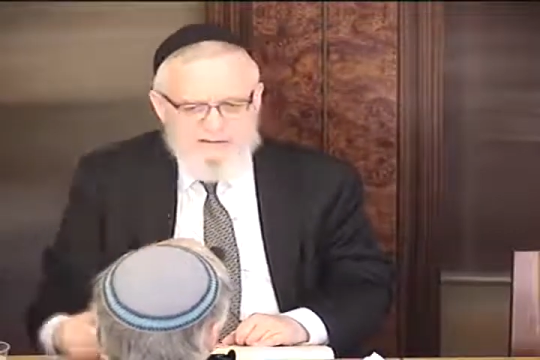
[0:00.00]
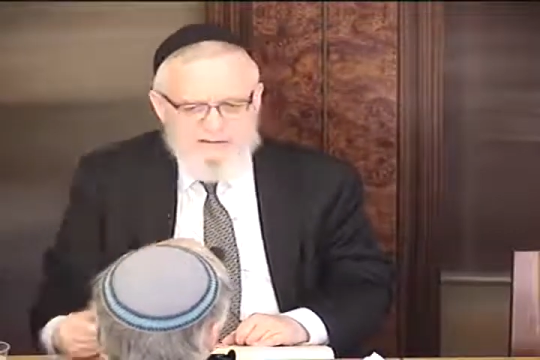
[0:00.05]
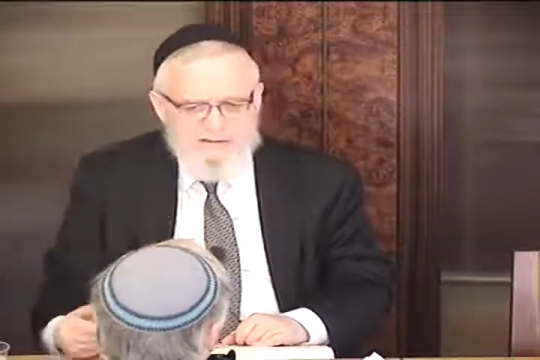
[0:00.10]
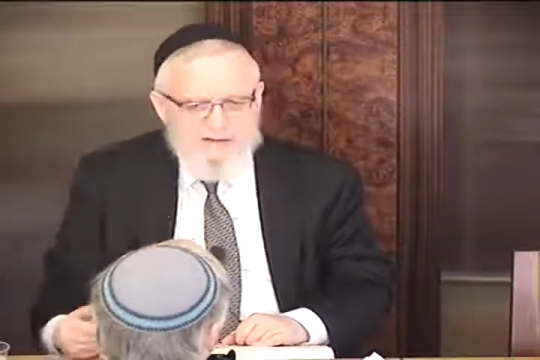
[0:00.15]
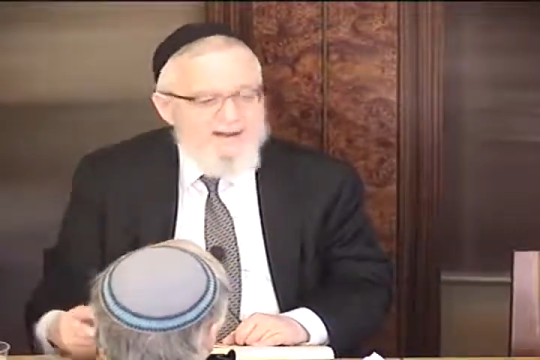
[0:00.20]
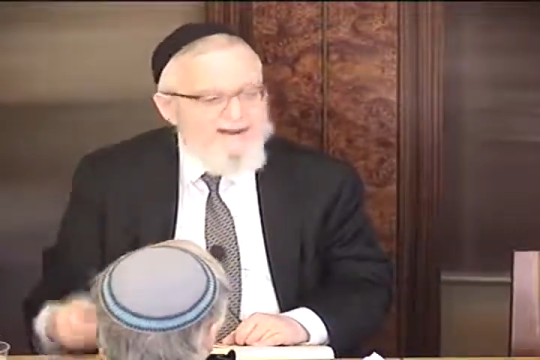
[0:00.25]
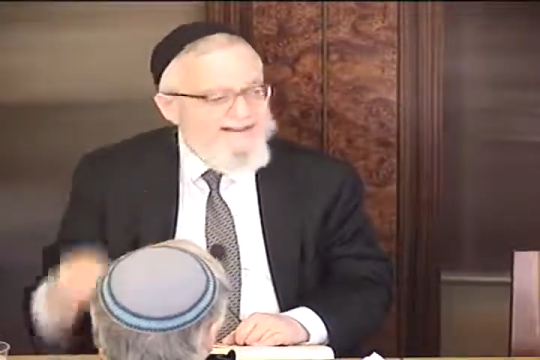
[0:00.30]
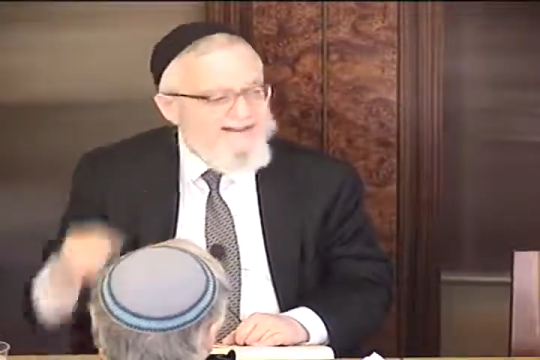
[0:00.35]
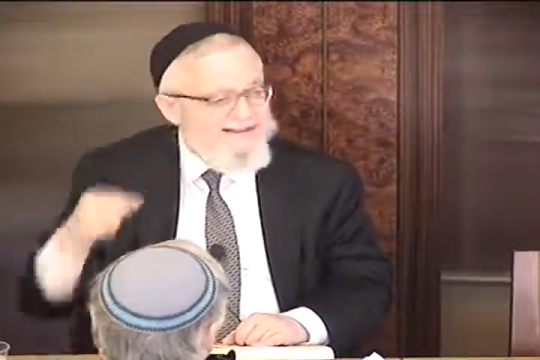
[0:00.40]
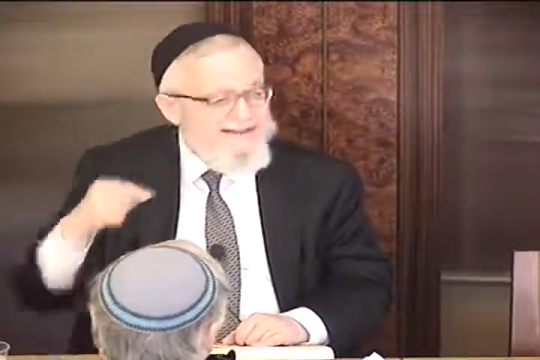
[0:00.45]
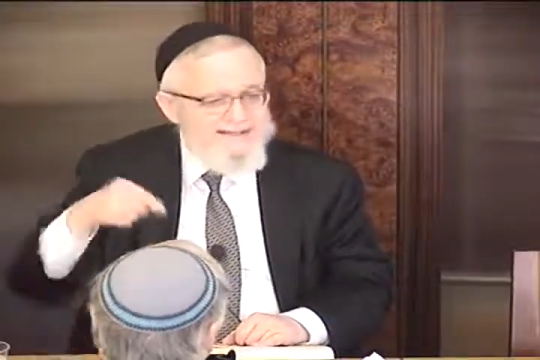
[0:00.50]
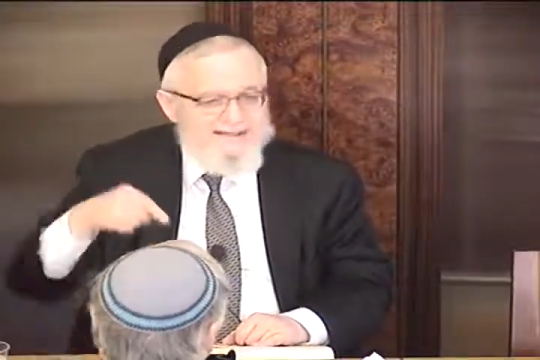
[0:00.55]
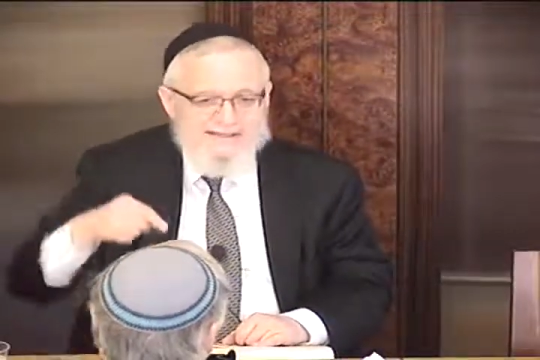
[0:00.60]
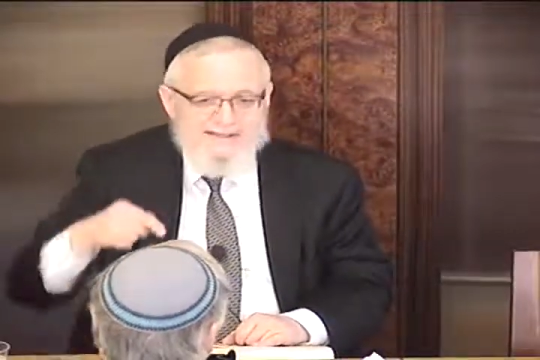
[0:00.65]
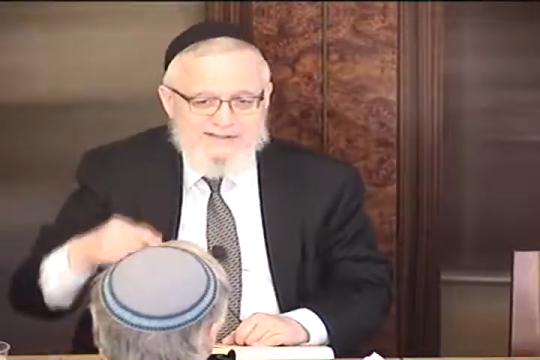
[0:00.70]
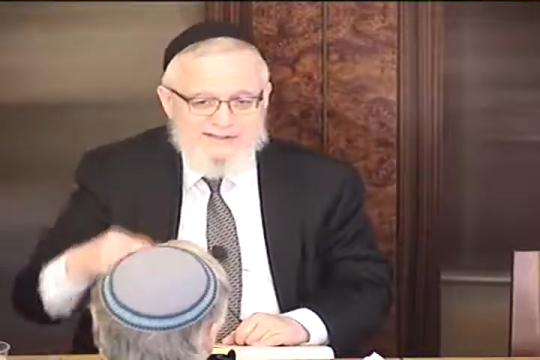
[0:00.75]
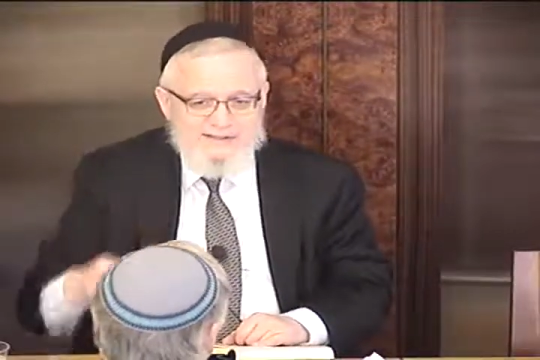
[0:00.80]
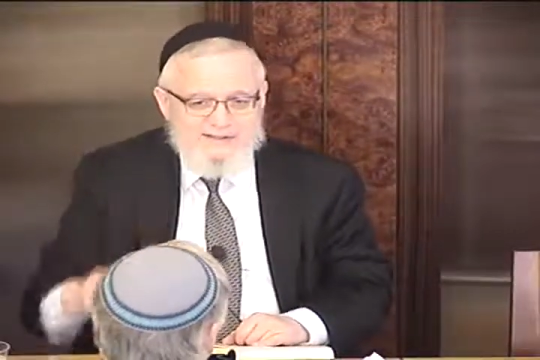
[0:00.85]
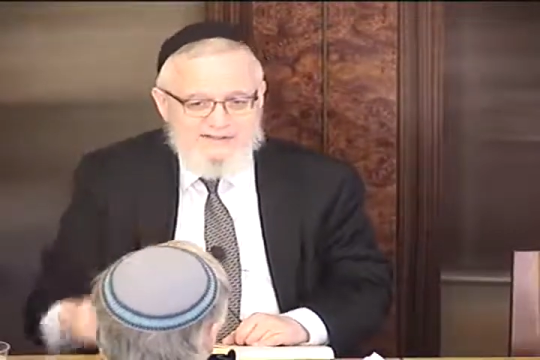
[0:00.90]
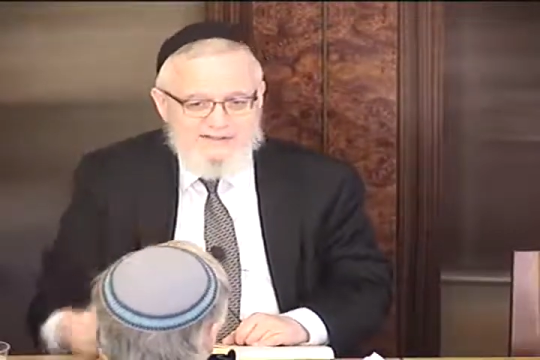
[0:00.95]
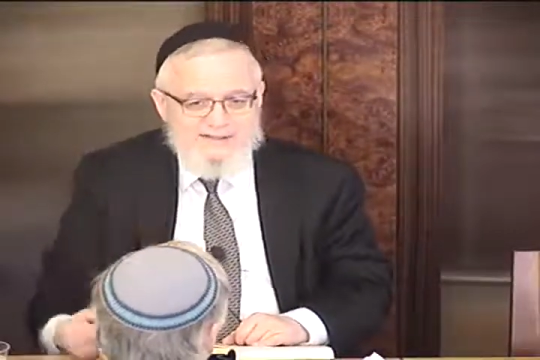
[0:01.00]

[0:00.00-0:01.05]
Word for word: God's existence.